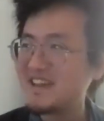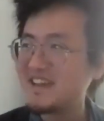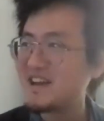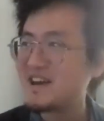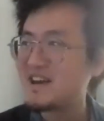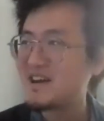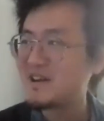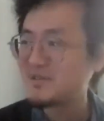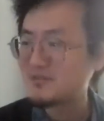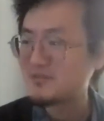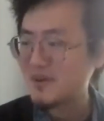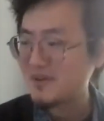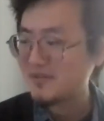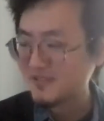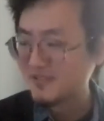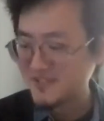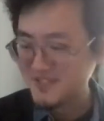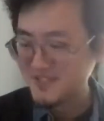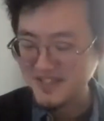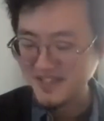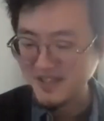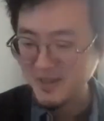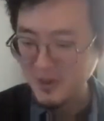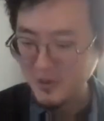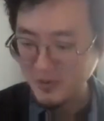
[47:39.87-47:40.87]
Yeah,
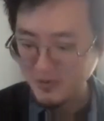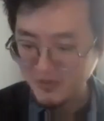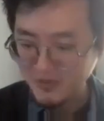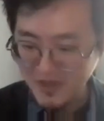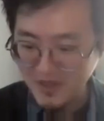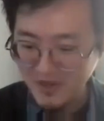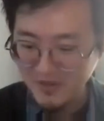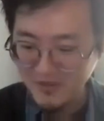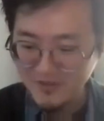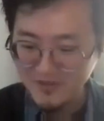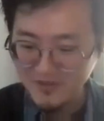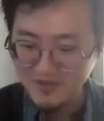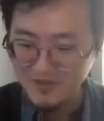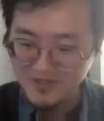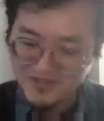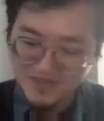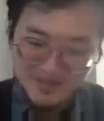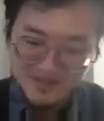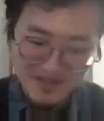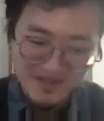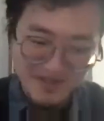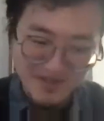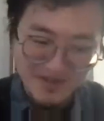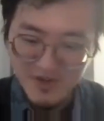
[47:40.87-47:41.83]
referencing old notes,